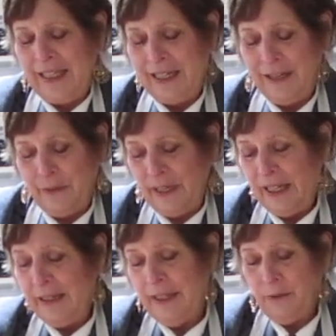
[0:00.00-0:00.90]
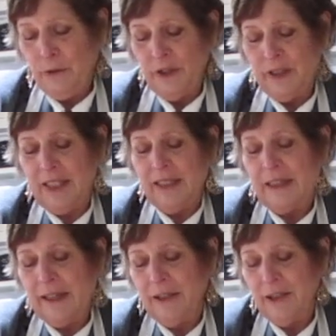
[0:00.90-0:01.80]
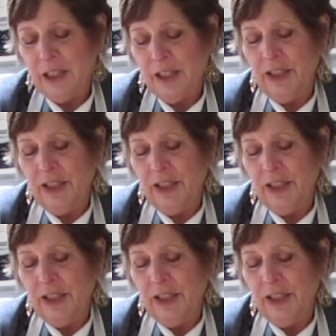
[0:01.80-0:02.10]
Anyway, it works. I just